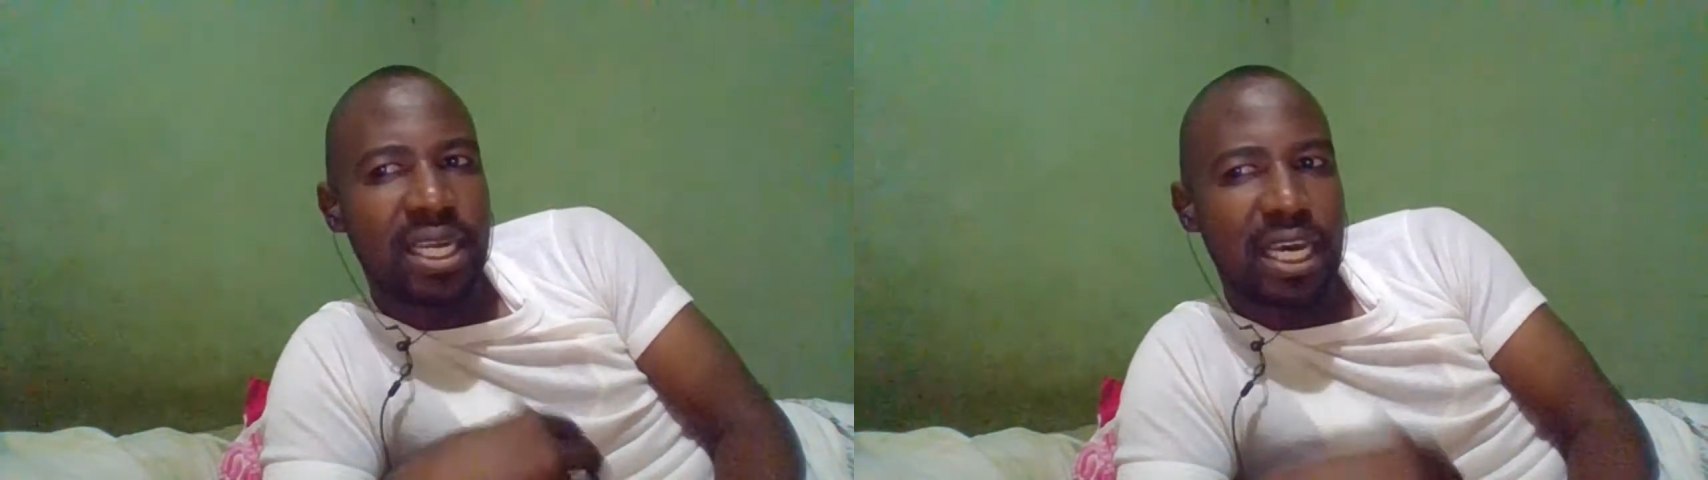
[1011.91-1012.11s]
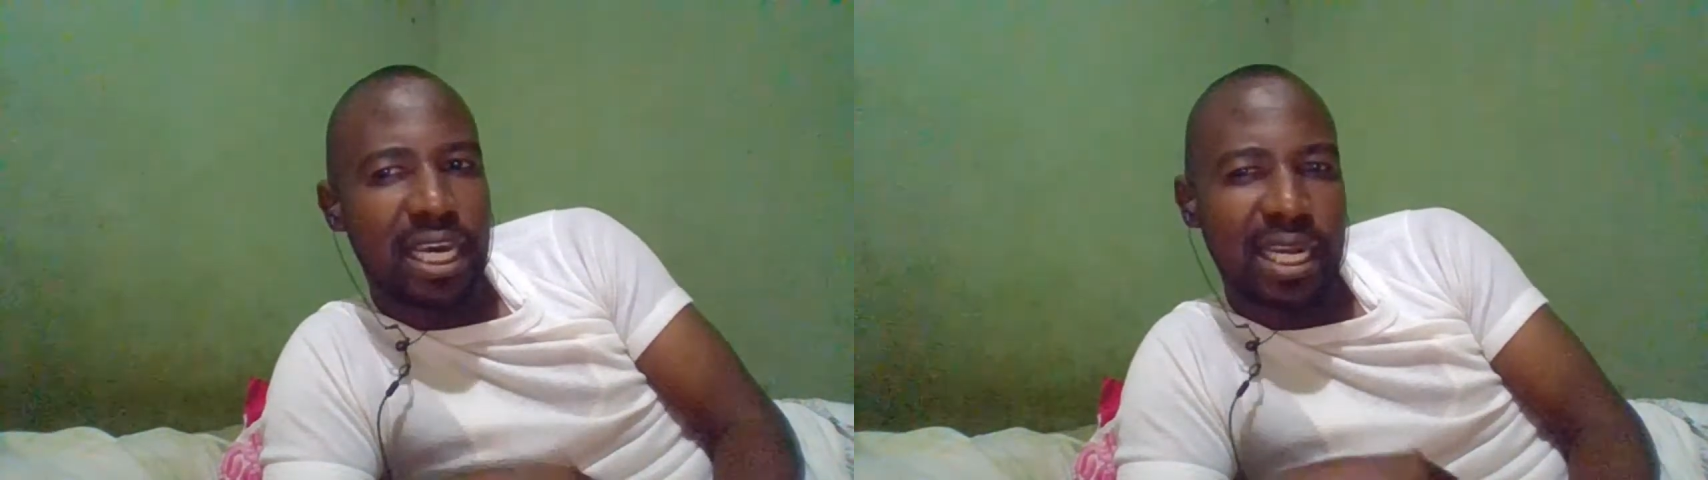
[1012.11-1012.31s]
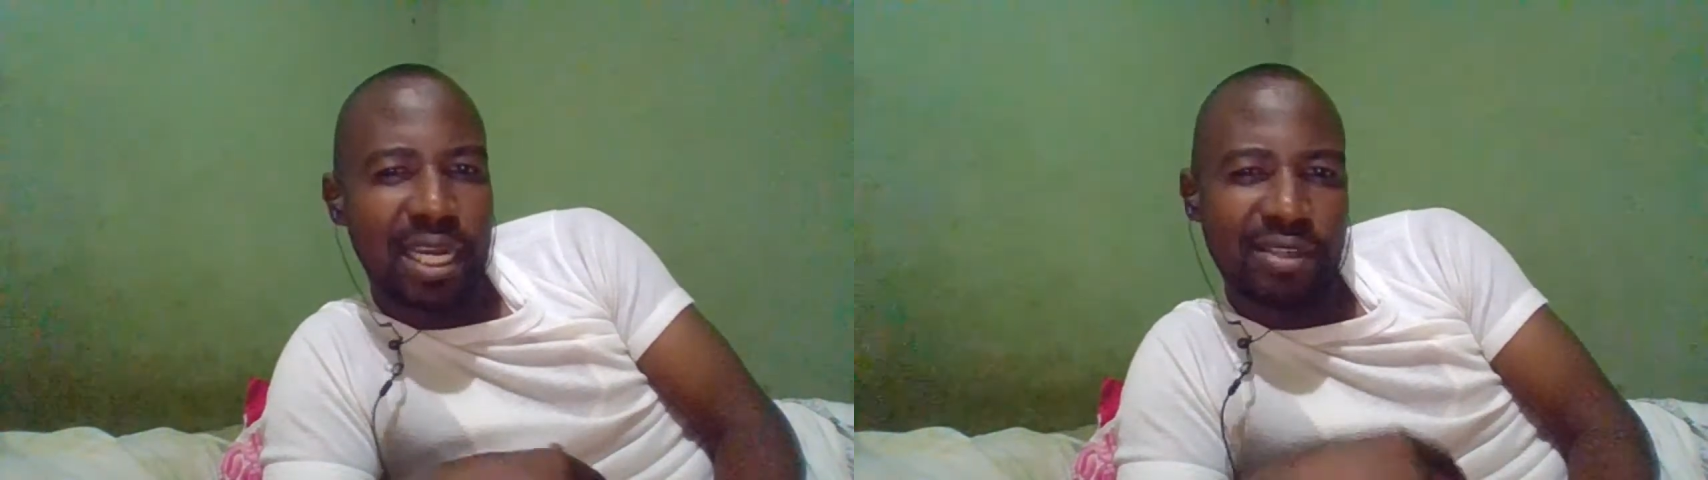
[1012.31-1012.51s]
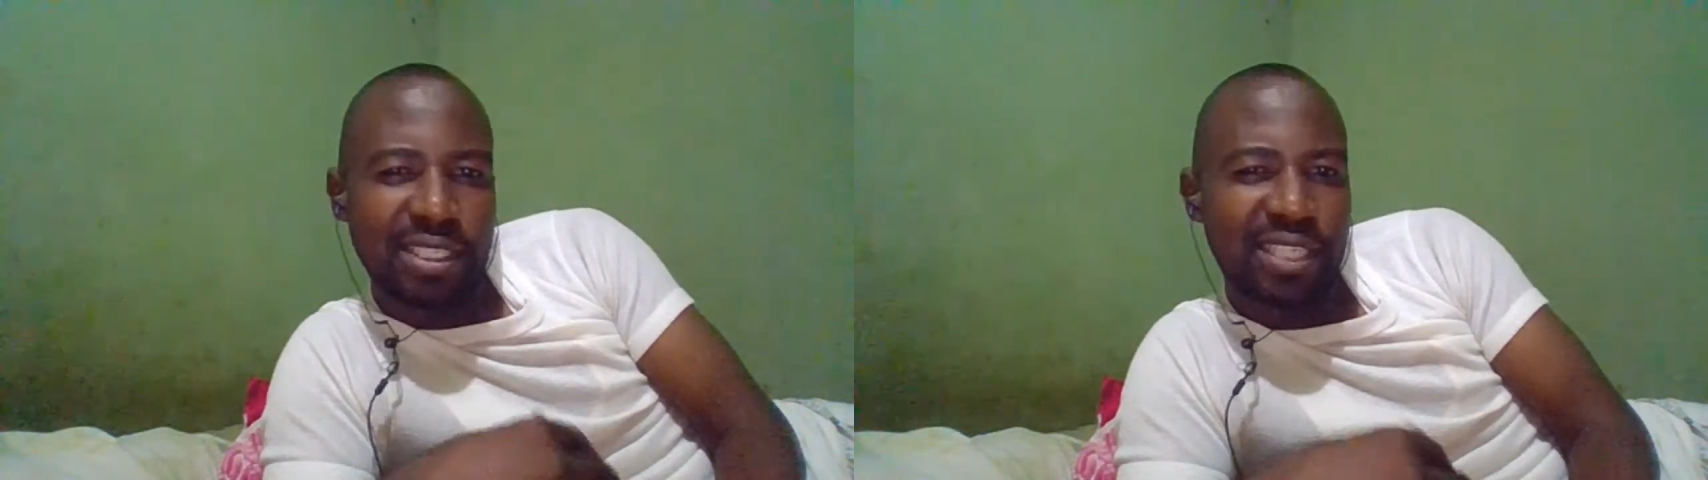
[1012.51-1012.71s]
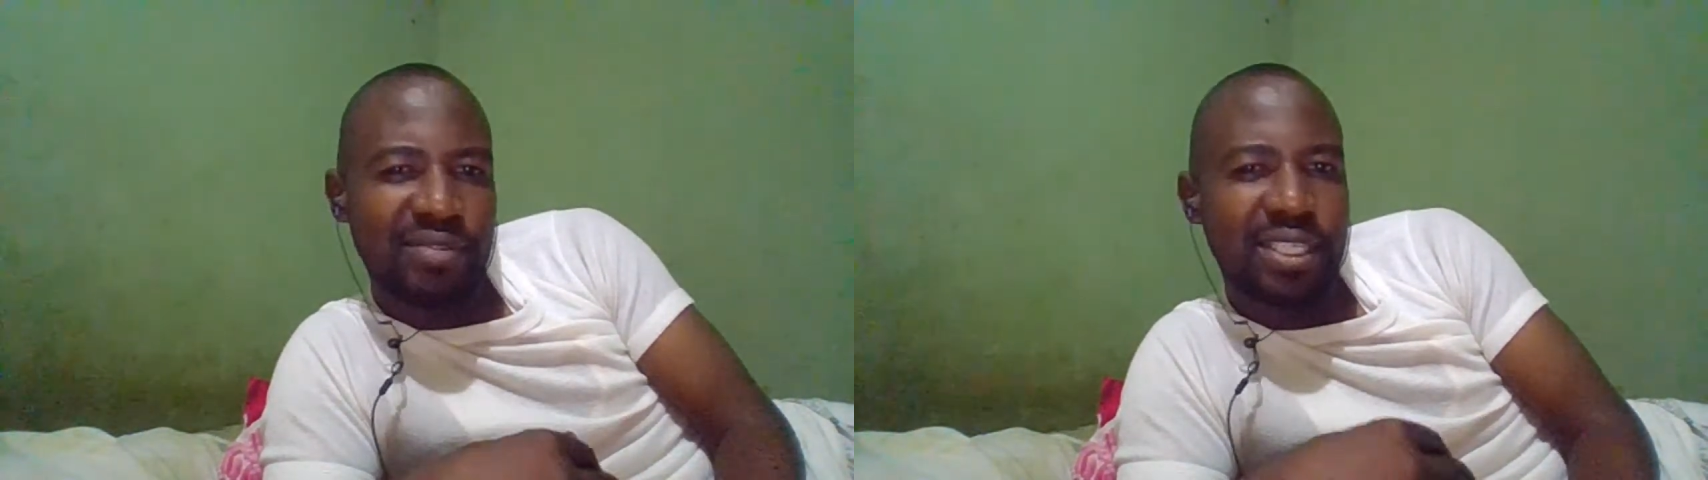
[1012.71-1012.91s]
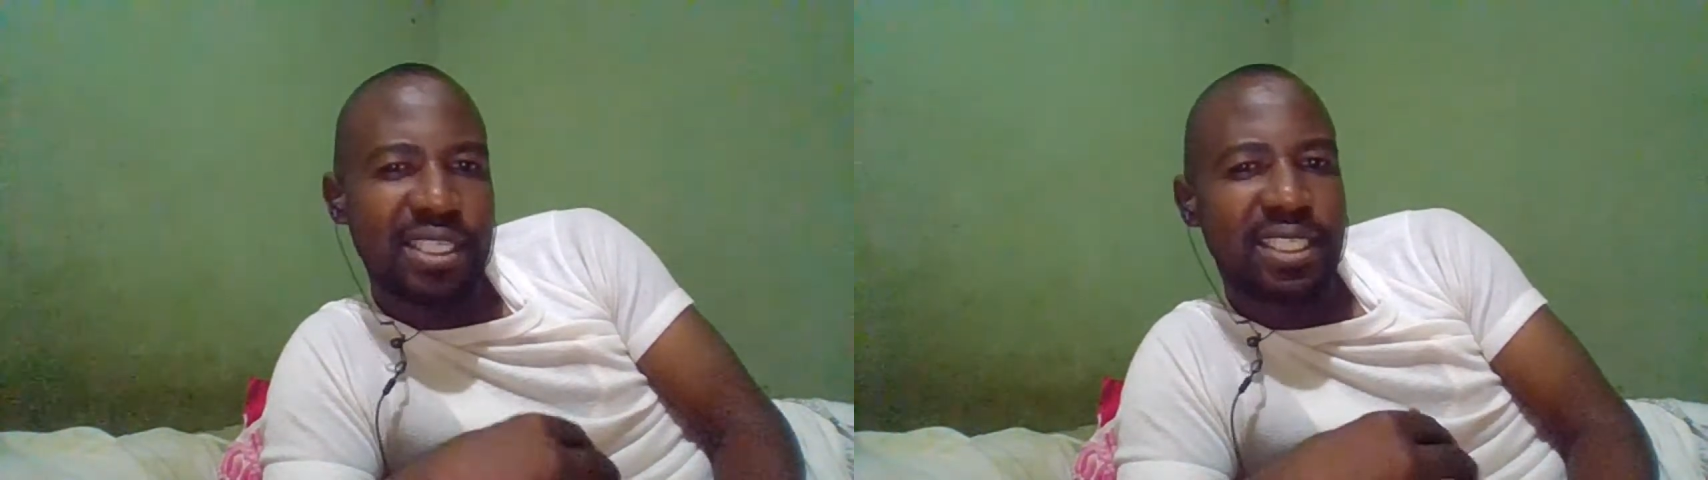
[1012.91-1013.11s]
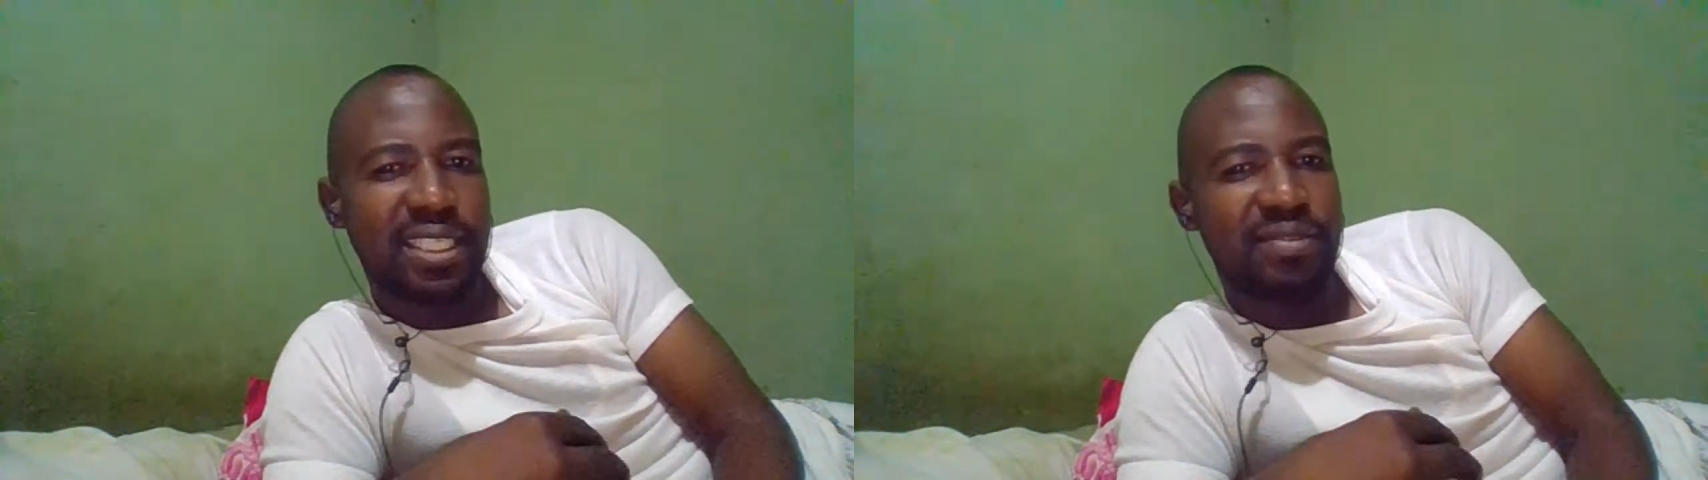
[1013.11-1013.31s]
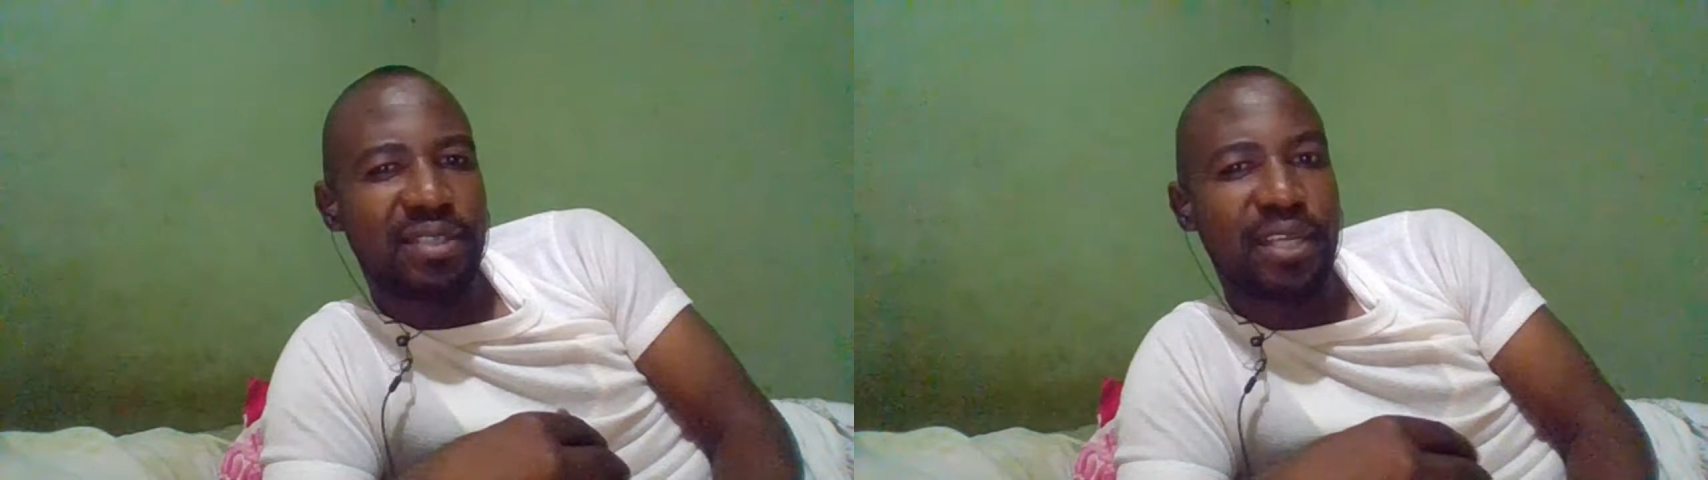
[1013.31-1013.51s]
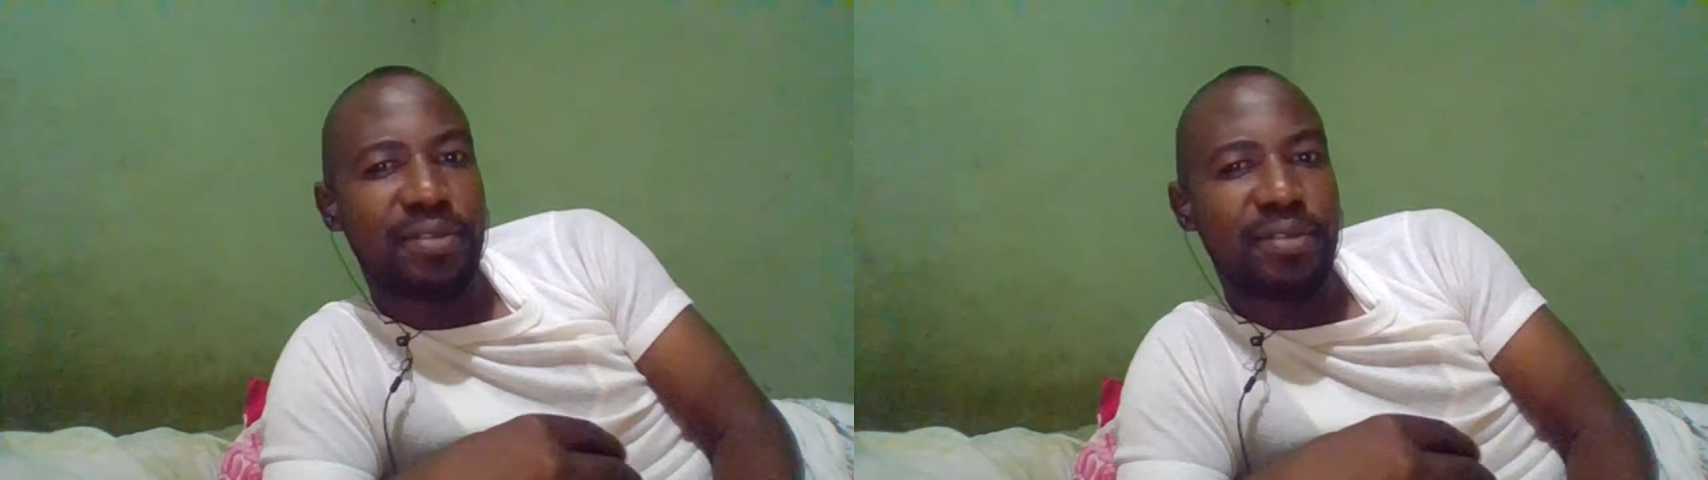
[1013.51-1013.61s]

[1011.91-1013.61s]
and I was given the certificate